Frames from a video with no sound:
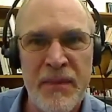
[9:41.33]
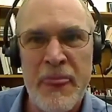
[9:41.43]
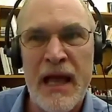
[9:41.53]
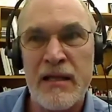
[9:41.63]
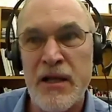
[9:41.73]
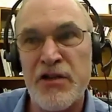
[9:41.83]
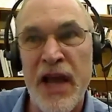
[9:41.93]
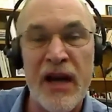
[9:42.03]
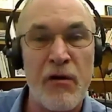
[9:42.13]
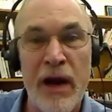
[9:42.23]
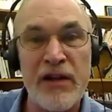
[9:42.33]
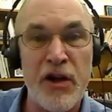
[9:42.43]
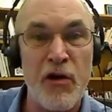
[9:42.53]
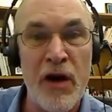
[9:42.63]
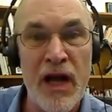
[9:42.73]
So she had a great
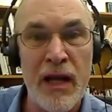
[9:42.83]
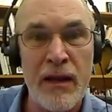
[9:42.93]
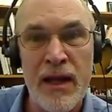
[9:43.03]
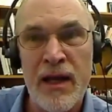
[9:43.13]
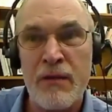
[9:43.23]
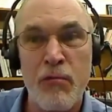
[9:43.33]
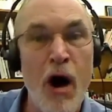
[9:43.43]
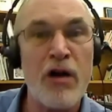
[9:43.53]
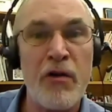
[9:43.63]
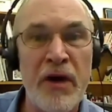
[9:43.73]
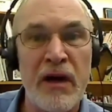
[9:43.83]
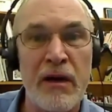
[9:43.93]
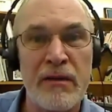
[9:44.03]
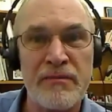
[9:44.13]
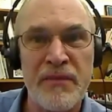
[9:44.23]
degree, wrong career.
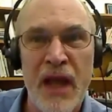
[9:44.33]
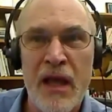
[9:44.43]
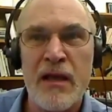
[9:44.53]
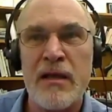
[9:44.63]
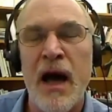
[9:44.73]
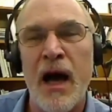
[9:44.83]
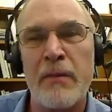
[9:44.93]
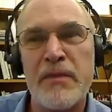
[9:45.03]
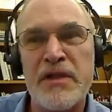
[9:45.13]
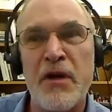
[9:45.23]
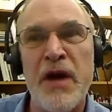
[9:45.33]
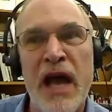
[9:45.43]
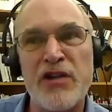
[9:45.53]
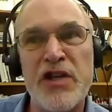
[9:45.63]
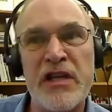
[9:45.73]
So now
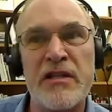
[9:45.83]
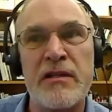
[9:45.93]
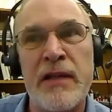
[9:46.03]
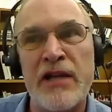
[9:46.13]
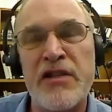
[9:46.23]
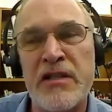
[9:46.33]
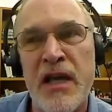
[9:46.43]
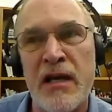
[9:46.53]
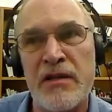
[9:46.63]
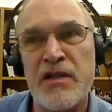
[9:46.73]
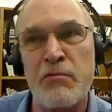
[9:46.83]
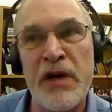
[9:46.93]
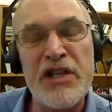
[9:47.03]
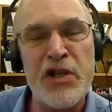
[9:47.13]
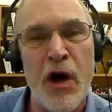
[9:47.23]
she's going to
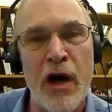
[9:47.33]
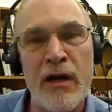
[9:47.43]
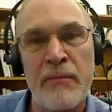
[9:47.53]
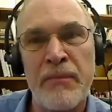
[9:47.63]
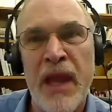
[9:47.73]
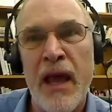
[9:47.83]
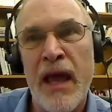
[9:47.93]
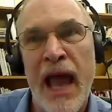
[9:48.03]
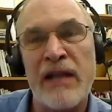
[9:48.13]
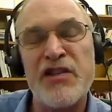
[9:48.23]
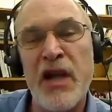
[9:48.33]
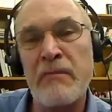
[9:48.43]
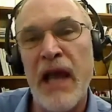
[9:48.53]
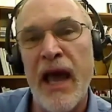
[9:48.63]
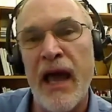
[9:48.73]
restart. And
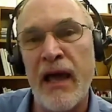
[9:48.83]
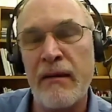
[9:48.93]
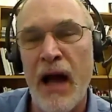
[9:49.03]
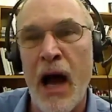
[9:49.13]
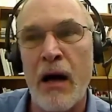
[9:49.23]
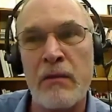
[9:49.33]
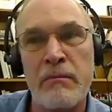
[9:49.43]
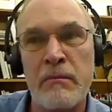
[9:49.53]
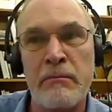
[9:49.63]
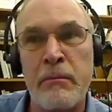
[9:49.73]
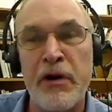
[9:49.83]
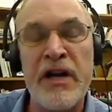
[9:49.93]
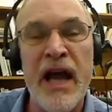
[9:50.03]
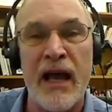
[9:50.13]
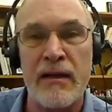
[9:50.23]
someday, I'll
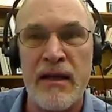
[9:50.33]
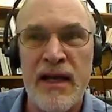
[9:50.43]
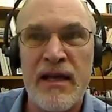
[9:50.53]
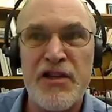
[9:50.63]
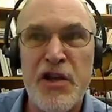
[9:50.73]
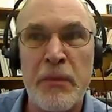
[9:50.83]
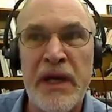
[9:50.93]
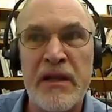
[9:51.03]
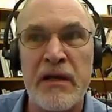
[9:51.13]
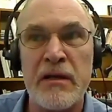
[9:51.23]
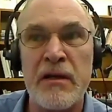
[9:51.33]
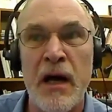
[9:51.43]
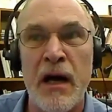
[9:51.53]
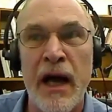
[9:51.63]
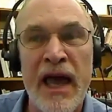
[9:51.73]
predict, she'll be the
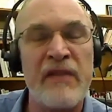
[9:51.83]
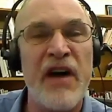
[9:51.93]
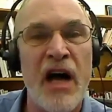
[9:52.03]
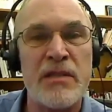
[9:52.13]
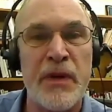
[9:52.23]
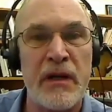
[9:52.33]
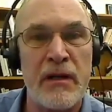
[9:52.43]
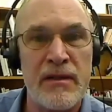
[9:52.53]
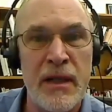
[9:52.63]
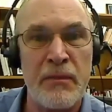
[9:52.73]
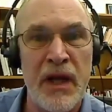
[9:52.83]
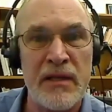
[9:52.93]
head of a hospital someplace.